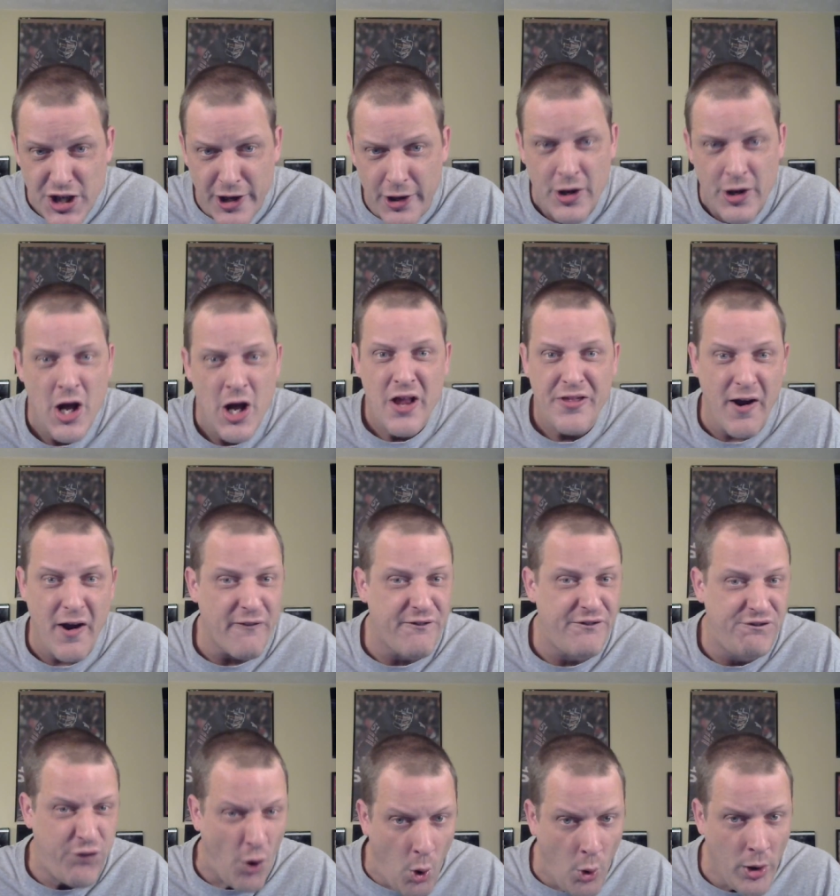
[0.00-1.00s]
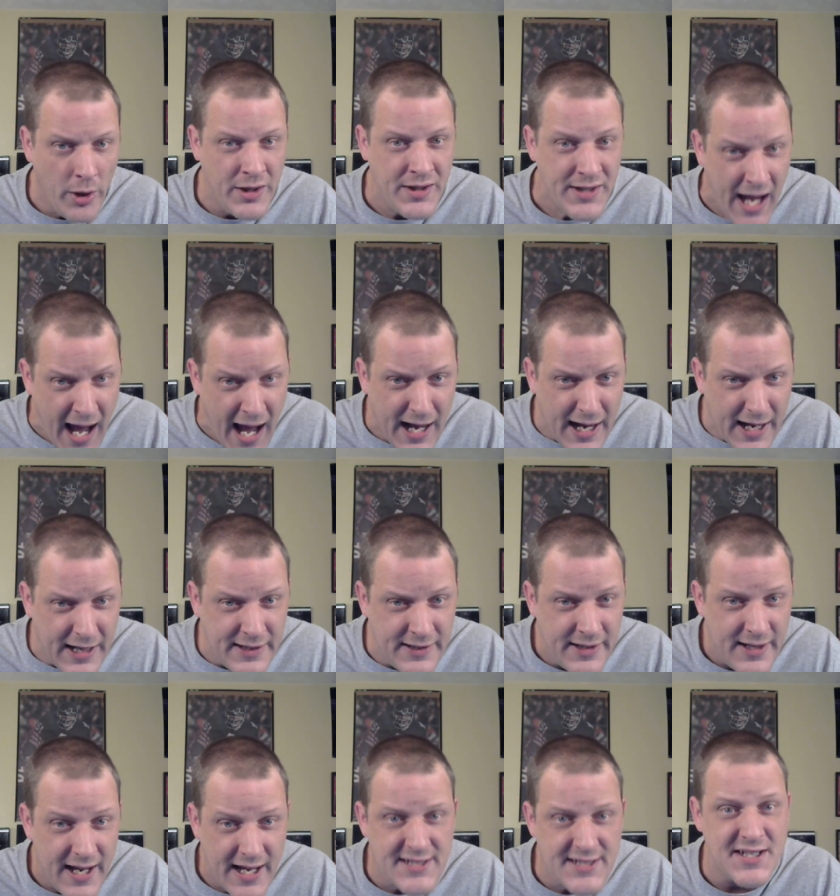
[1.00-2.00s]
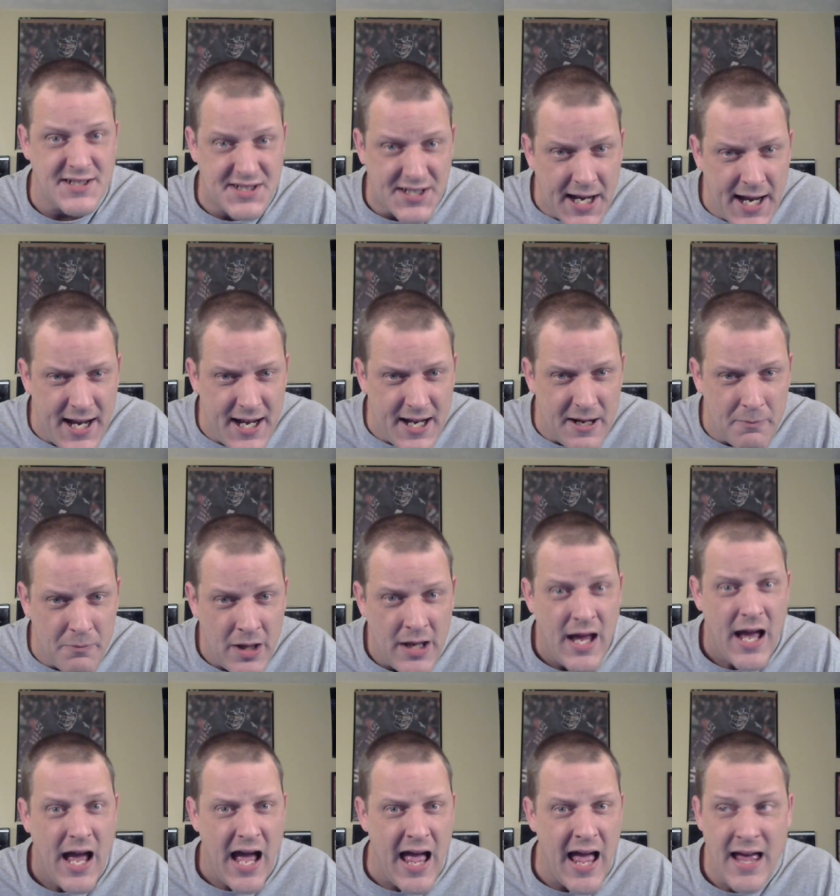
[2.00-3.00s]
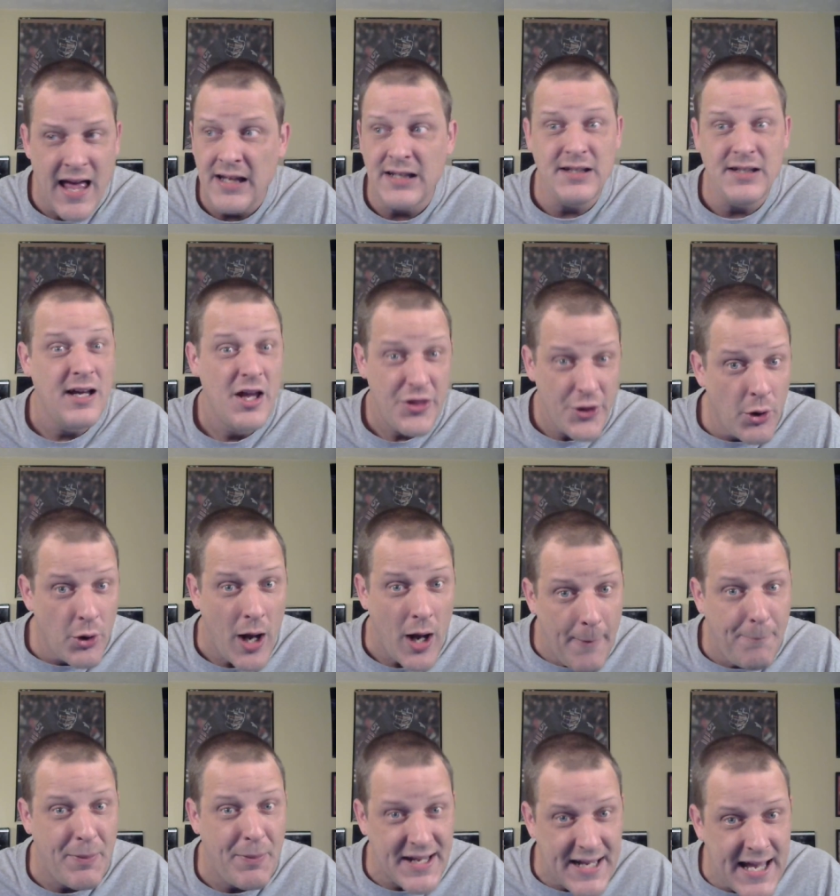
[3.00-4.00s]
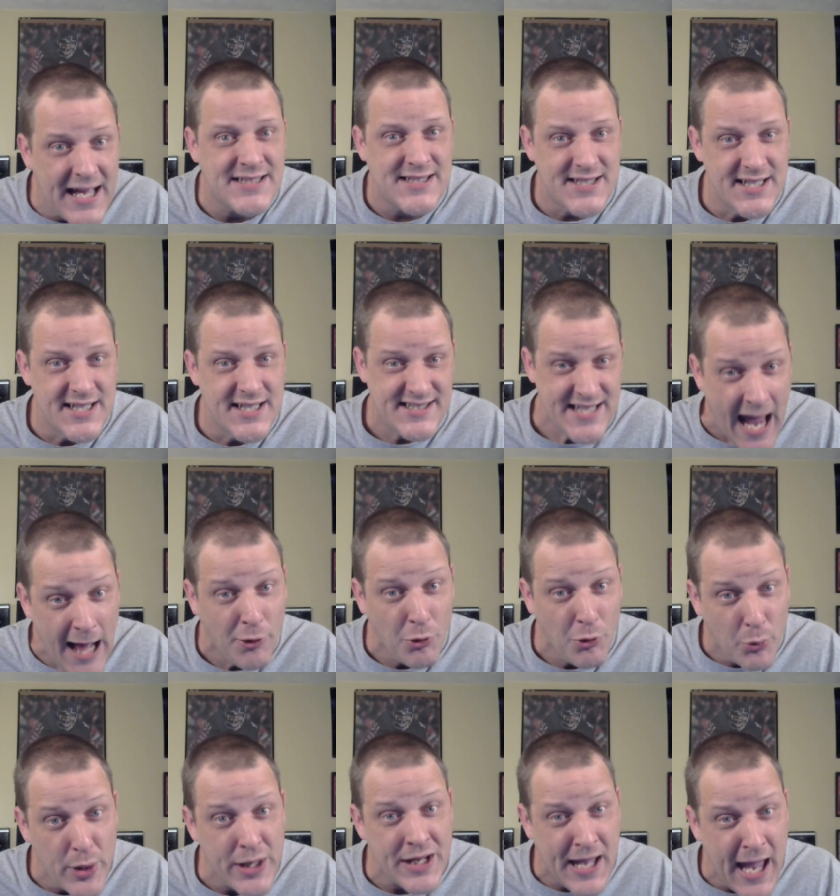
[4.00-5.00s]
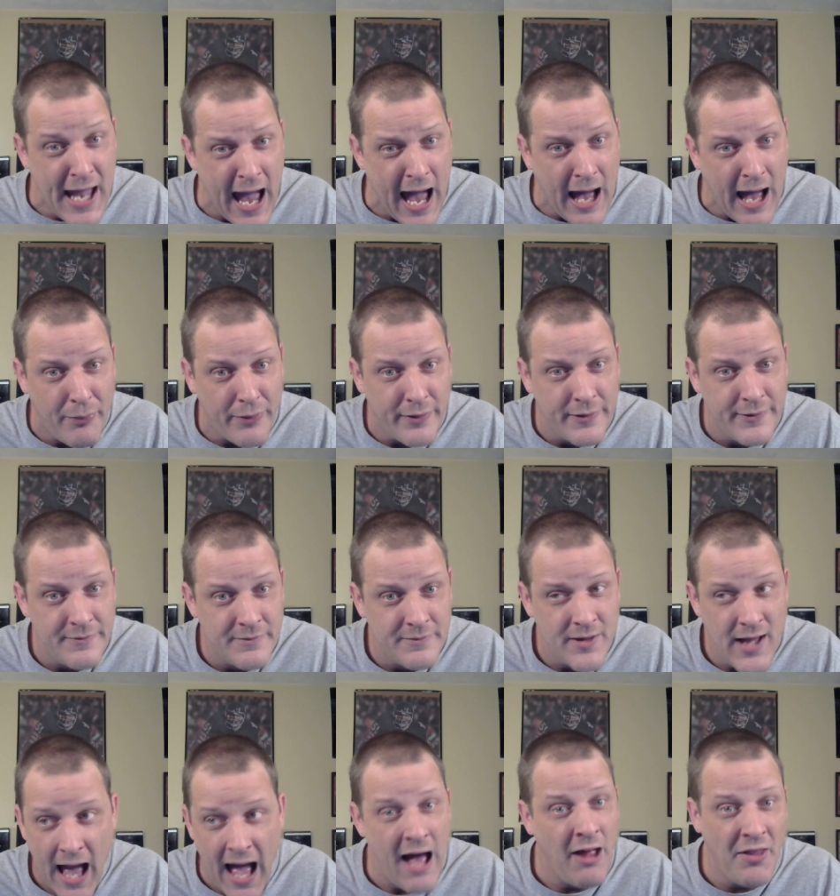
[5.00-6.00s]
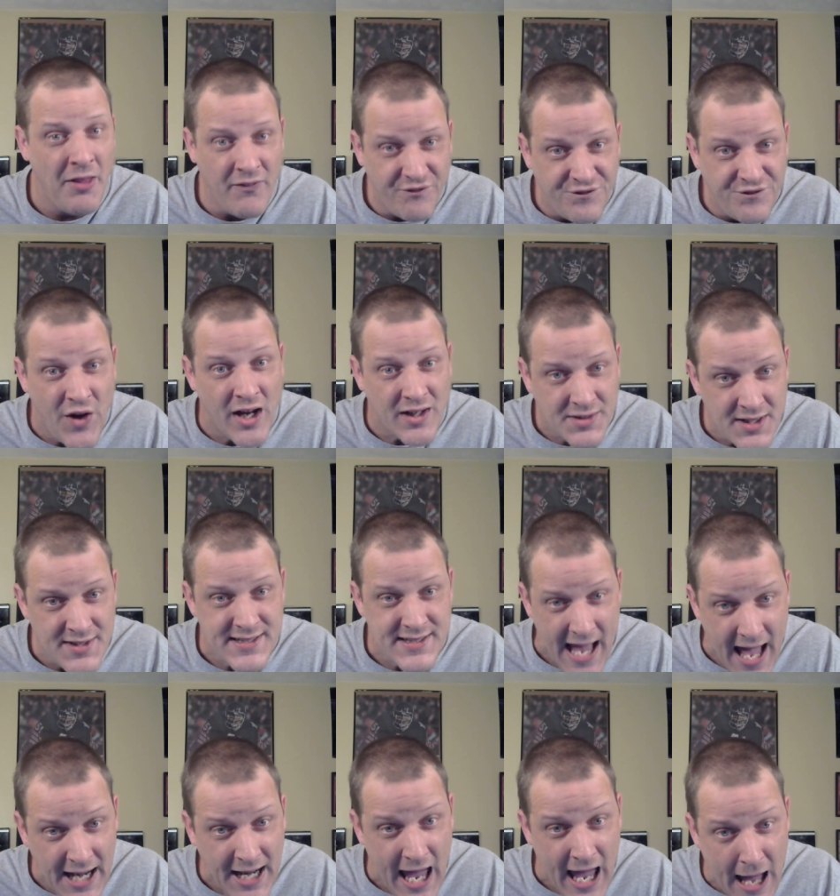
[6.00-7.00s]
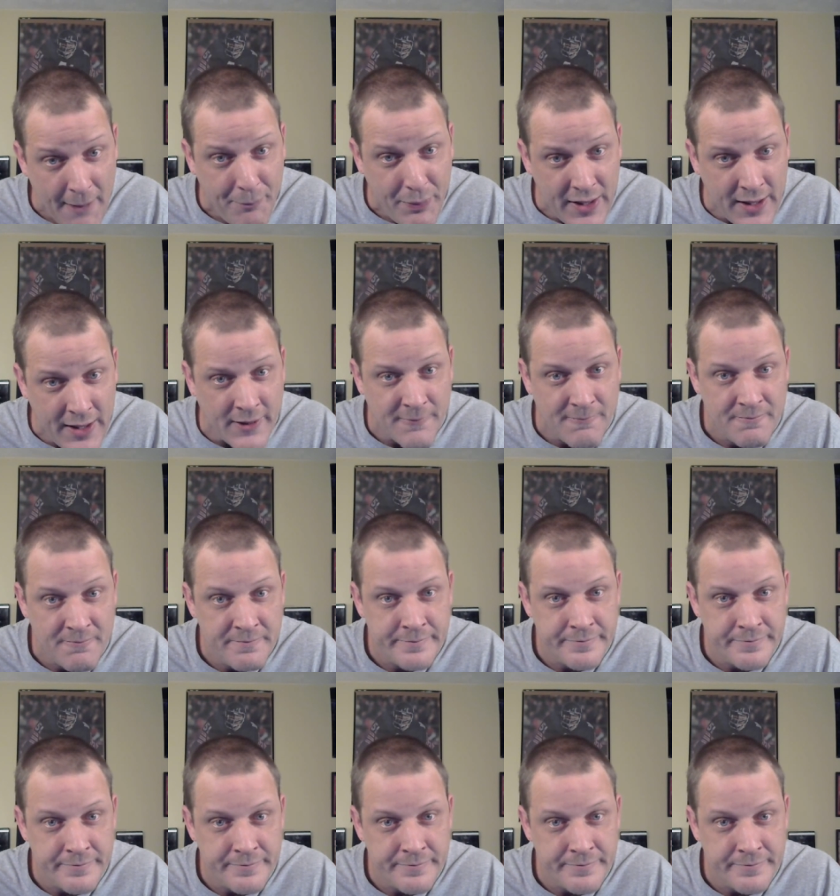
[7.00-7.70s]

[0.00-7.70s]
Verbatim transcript: year, they're 4-9 as a team, and they're up against the salary cap. How the fuck does that happen?